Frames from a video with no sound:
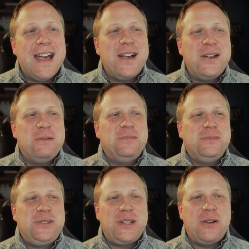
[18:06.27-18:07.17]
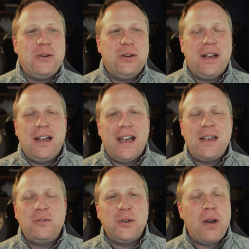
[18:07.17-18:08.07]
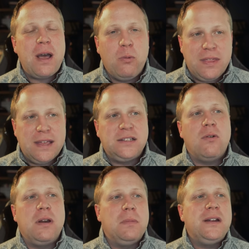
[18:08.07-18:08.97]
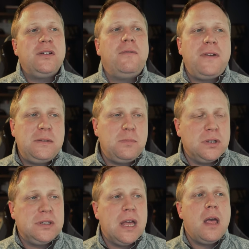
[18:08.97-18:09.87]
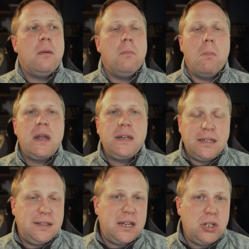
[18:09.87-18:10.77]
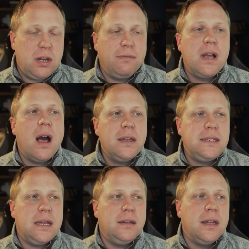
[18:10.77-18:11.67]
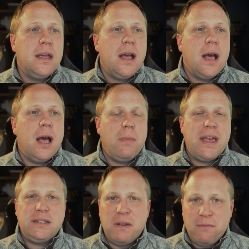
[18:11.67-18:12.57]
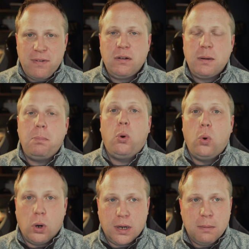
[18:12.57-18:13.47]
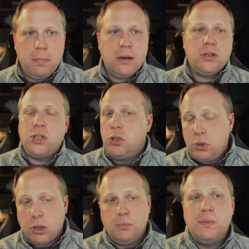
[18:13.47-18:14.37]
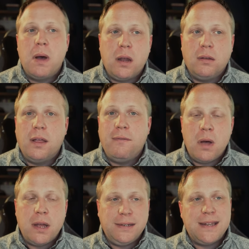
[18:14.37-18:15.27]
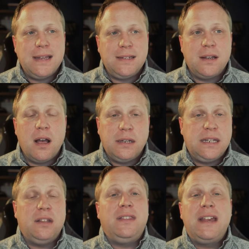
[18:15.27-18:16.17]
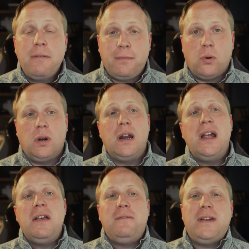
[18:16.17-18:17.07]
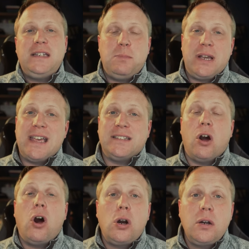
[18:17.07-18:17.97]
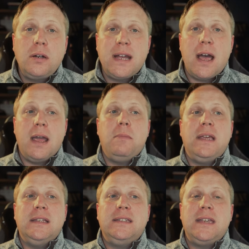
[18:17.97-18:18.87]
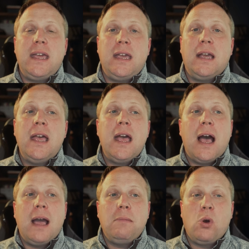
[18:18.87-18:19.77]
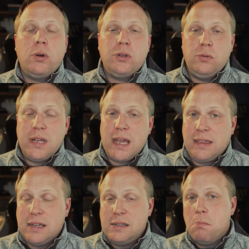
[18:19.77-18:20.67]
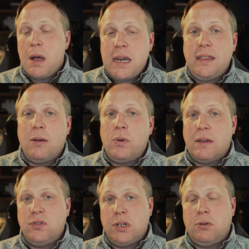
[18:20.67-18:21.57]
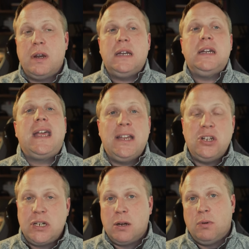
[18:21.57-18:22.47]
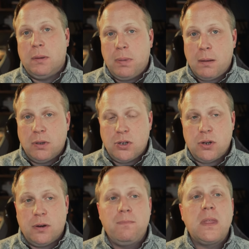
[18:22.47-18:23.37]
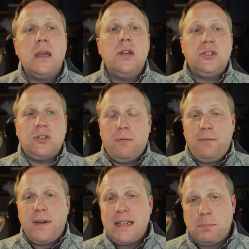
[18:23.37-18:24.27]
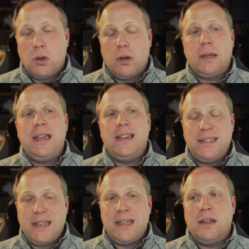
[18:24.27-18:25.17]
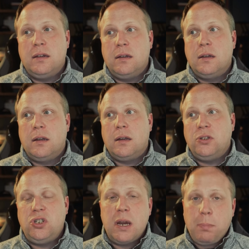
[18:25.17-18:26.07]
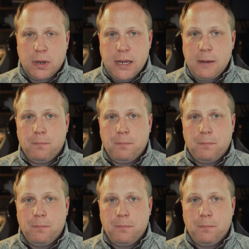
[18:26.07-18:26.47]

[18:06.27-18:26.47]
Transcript: um, so uh, I don't know how well that's going, but I know Facebook's monetization of content um, has been very poor compared to YouTube's model of monetizing content. Therefore, Facebook has a harder time in saying, I'm going to take this money that we have generated and share it with a publisher. So Facebook is in jeopardy